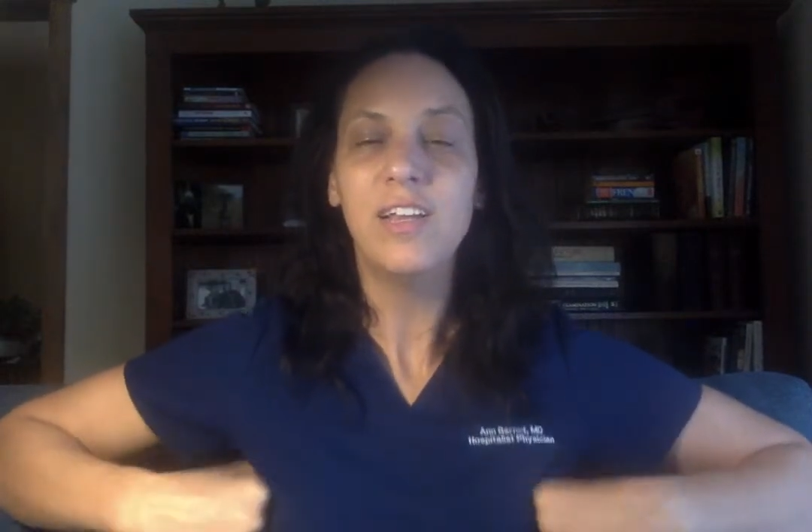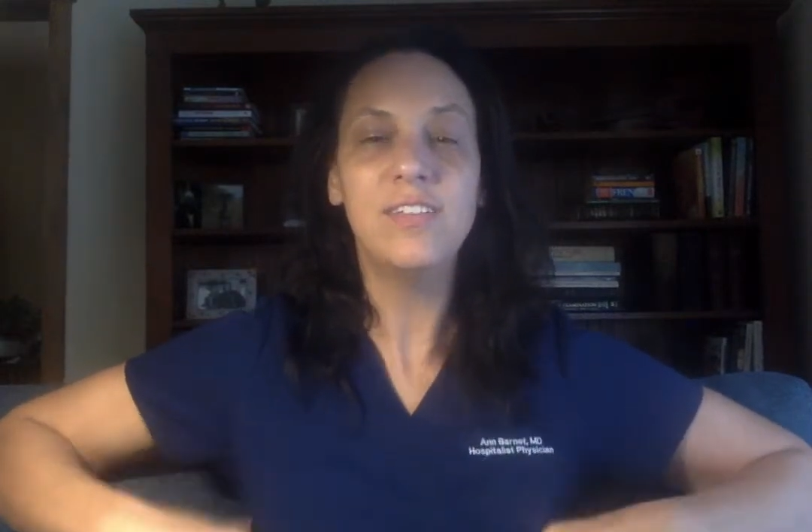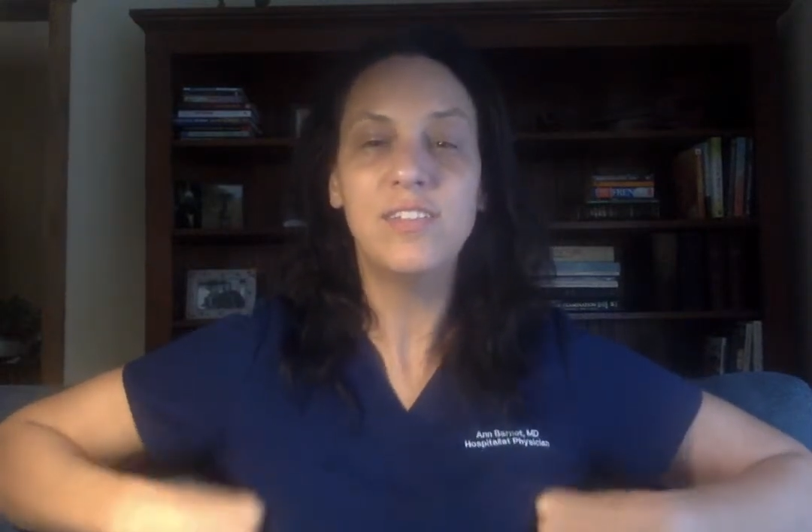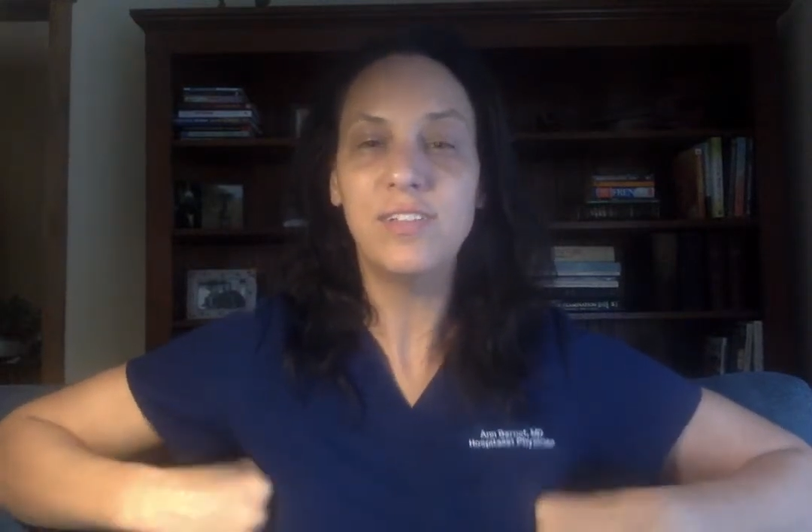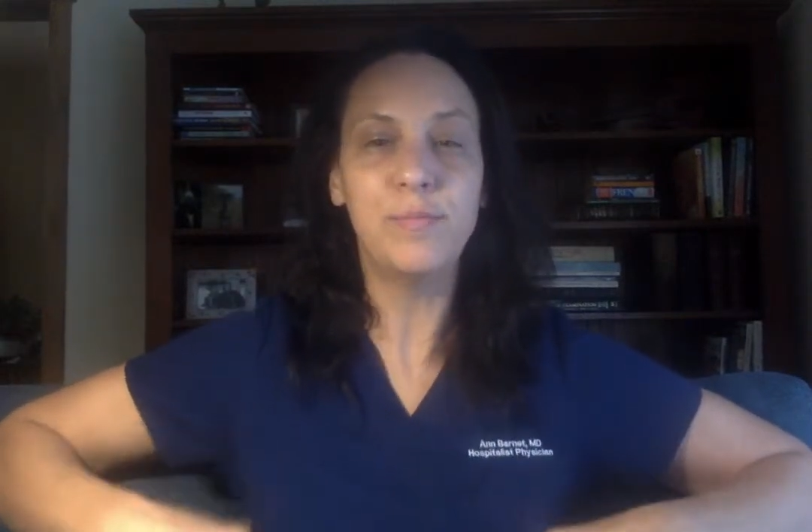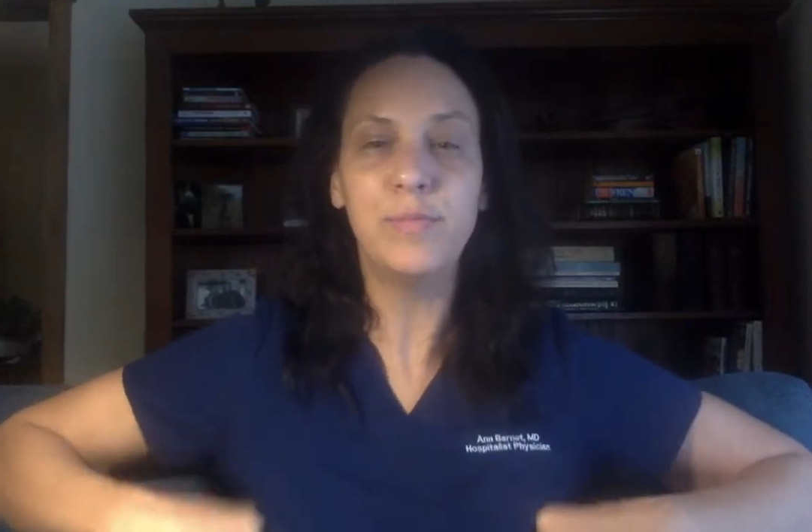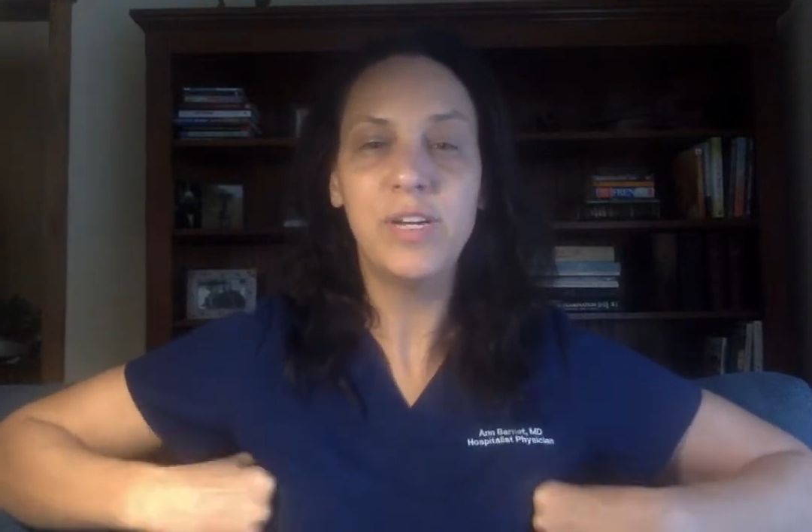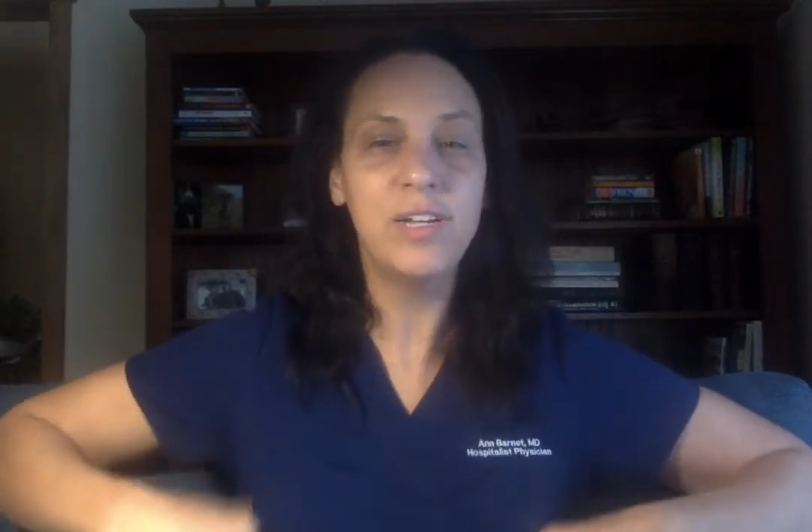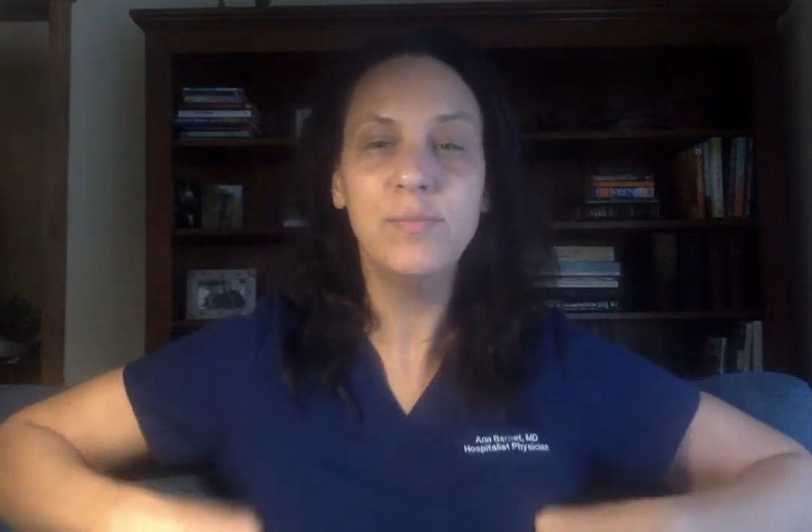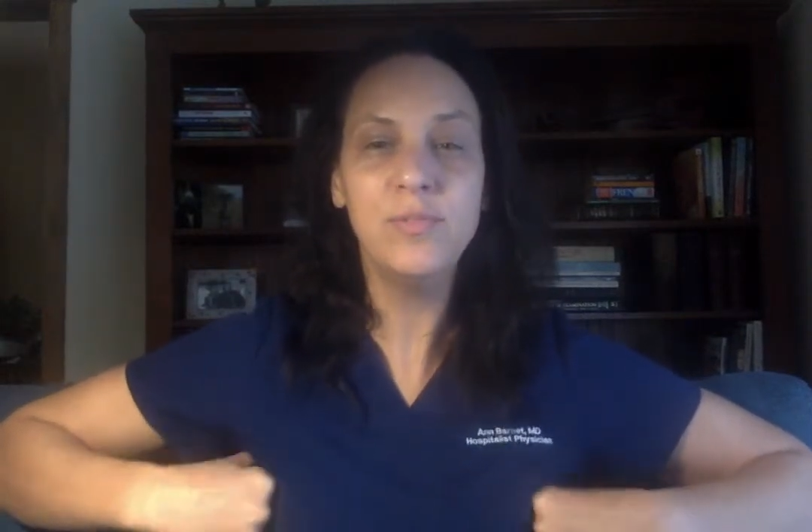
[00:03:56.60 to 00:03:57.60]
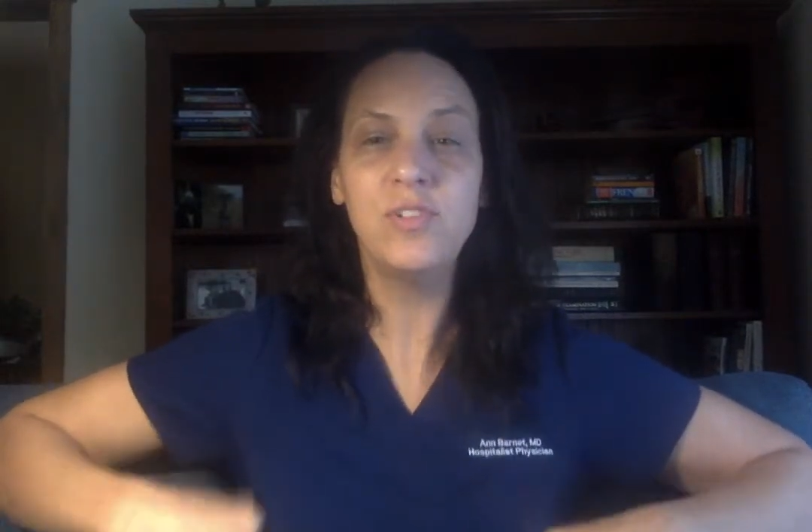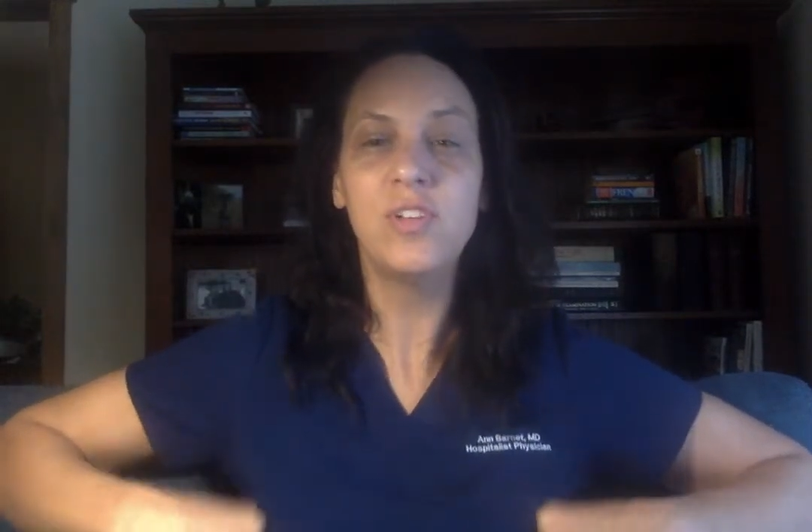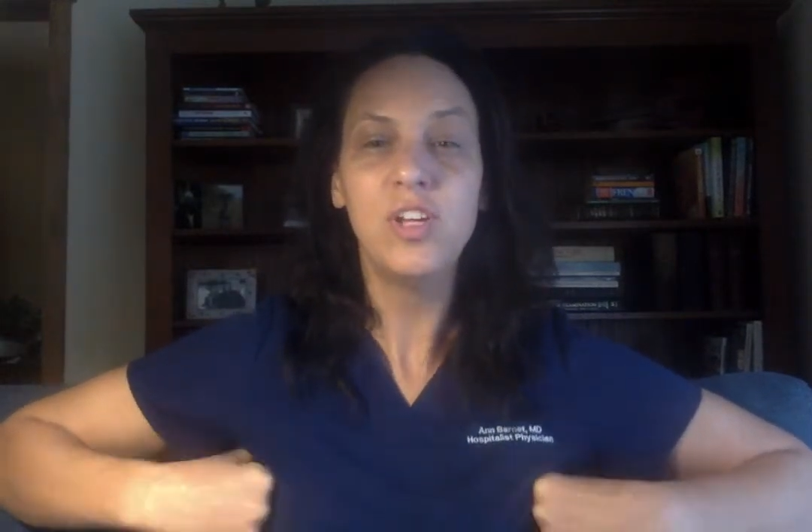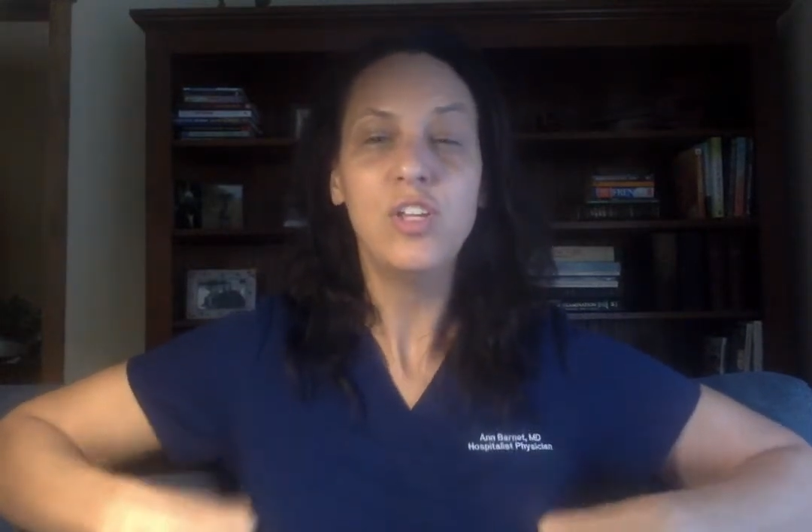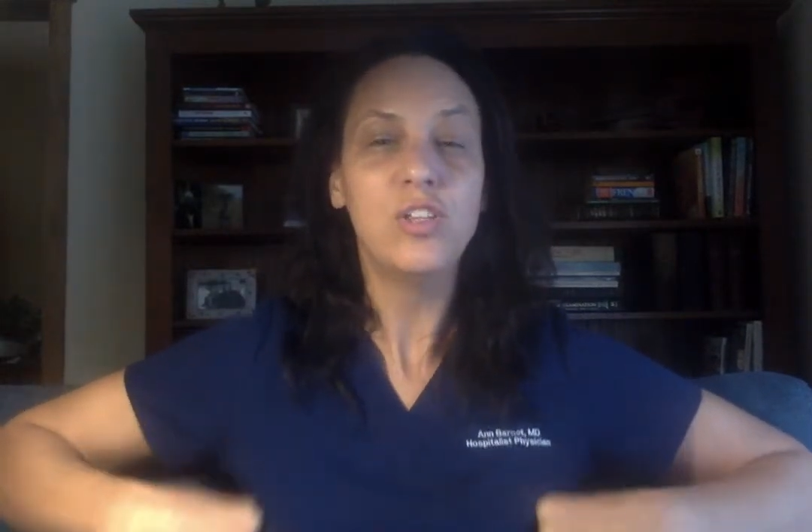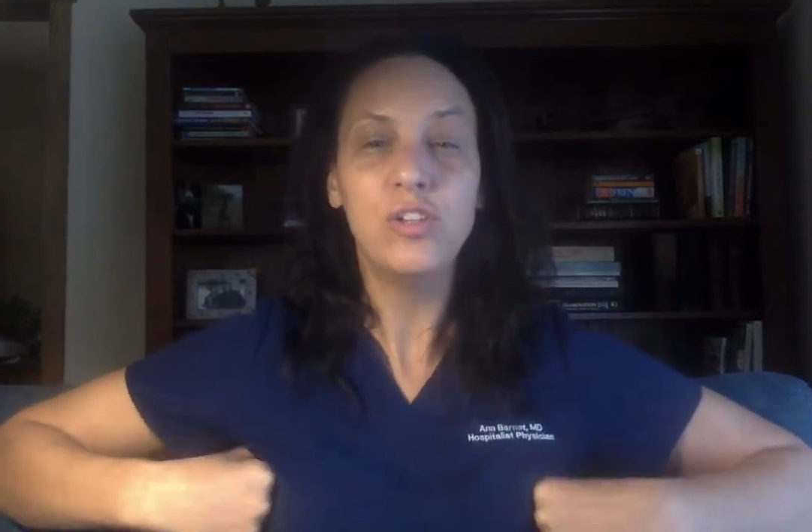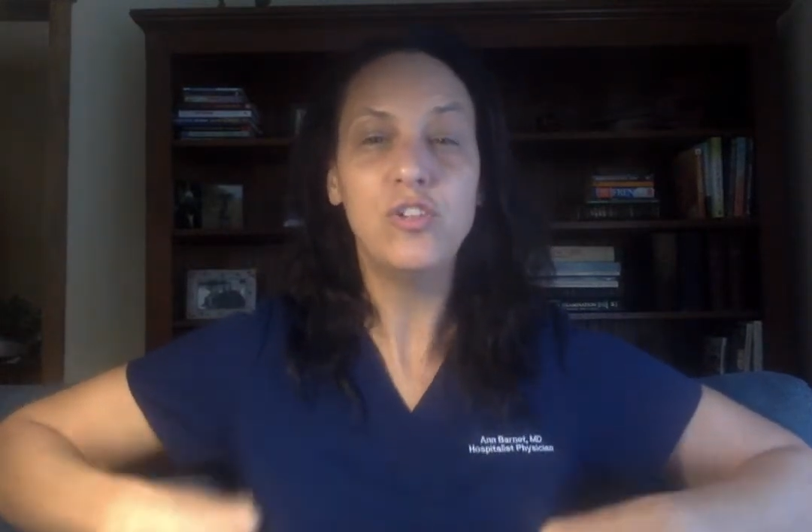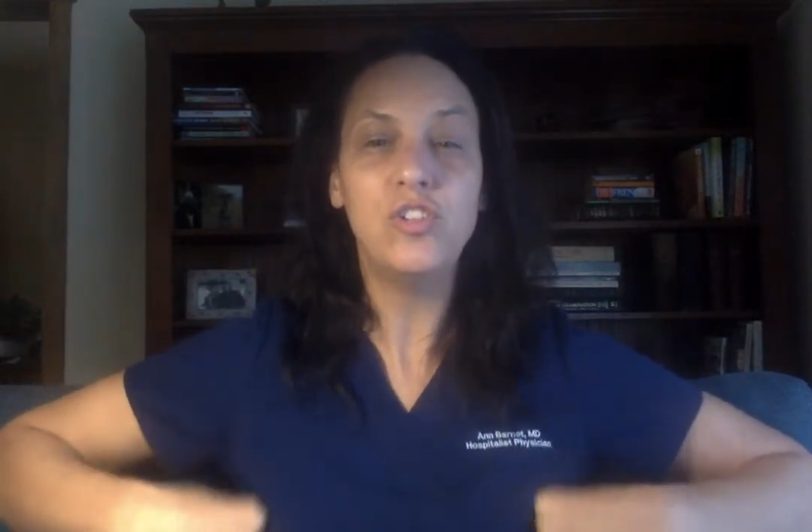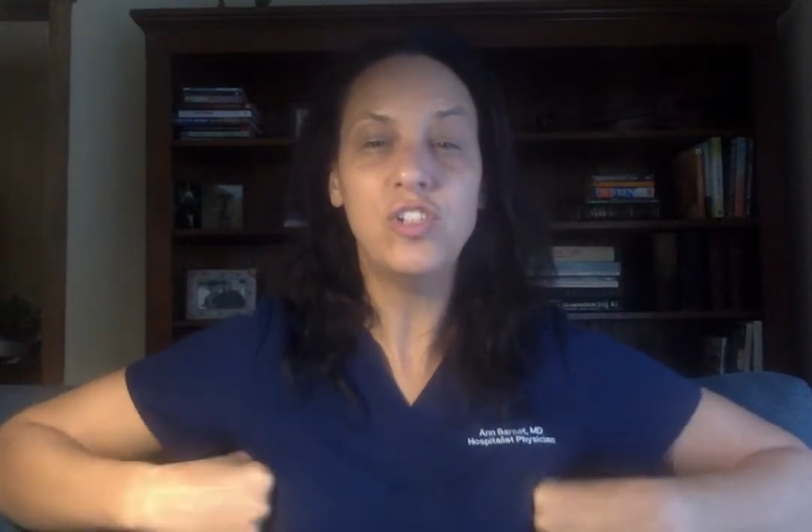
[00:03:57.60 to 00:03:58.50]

And sometimes there's